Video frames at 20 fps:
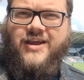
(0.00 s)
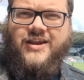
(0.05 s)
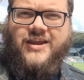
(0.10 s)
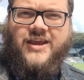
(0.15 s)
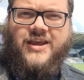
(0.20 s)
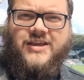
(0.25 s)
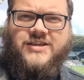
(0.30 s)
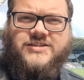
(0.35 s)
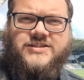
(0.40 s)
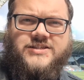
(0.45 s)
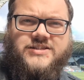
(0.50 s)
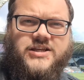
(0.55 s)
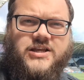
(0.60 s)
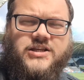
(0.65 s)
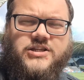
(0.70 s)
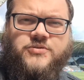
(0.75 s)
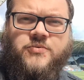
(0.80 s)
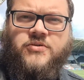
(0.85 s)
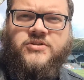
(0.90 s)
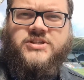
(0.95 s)
It
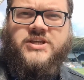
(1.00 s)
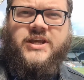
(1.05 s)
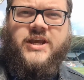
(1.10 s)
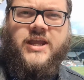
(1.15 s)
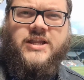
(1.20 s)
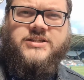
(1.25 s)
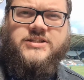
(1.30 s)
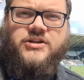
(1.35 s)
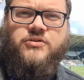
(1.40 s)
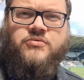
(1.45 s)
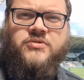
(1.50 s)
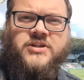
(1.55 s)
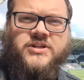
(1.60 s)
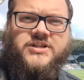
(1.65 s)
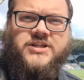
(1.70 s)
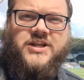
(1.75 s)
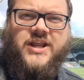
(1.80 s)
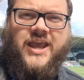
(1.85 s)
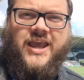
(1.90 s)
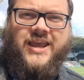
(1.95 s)
is Swansea against Luton
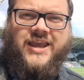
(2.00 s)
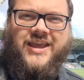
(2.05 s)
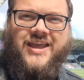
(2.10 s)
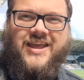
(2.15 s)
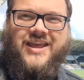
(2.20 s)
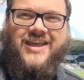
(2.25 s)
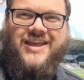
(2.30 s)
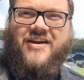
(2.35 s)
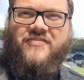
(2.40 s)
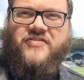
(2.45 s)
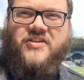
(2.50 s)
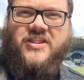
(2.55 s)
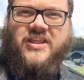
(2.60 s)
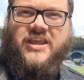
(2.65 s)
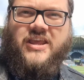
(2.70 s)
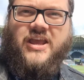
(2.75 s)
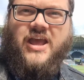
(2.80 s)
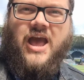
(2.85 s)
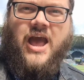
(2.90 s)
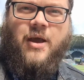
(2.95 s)
today after
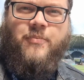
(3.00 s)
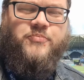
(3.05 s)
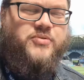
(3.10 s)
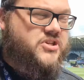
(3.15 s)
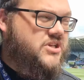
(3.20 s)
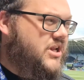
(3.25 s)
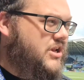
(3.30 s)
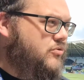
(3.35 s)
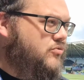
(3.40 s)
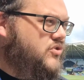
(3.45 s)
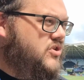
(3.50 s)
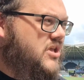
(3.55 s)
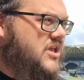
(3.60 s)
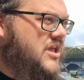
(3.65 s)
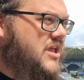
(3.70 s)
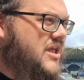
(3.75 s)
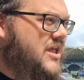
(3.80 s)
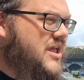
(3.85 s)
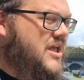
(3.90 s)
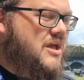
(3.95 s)
the absolute
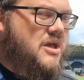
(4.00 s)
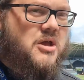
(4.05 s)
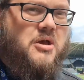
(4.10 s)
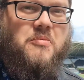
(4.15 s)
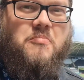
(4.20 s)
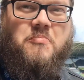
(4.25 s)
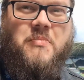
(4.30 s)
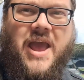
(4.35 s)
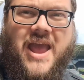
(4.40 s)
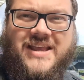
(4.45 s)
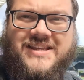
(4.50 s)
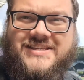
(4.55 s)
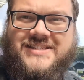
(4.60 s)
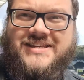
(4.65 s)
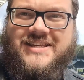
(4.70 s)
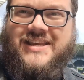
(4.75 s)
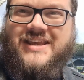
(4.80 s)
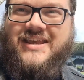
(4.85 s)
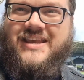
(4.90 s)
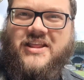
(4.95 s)

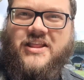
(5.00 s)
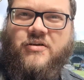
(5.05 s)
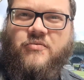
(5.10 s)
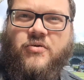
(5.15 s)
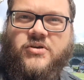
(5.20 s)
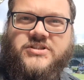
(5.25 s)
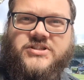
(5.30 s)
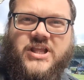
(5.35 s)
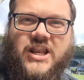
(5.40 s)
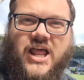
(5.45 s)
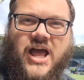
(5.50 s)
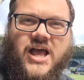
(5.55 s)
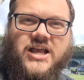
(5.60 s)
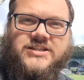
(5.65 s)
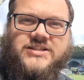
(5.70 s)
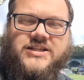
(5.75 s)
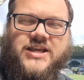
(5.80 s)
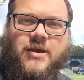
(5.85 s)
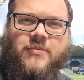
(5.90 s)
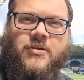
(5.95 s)
mess that was the
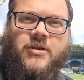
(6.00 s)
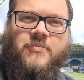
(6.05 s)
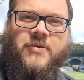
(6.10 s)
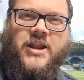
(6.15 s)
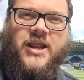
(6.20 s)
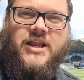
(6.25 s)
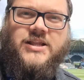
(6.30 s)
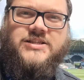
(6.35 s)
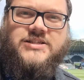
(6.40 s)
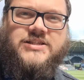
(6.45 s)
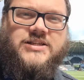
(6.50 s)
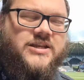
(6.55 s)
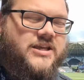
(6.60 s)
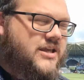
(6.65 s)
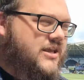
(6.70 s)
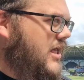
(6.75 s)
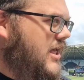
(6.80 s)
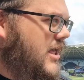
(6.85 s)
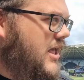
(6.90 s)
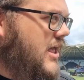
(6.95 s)
last couple of minutes
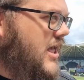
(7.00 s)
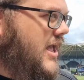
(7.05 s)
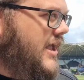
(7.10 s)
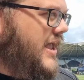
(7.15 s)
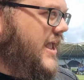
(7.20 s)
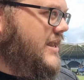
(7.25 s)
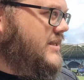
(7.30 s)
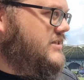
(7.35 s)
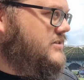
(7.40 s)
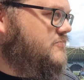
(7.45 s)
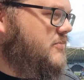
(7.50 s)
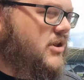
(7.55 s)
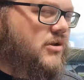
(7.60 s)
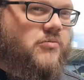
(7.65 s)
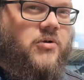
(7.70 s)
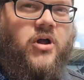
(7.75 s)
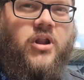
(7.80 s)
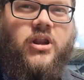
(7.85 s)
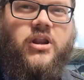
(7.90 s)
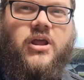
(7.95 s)
uh, against
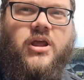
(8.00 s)
Millwall.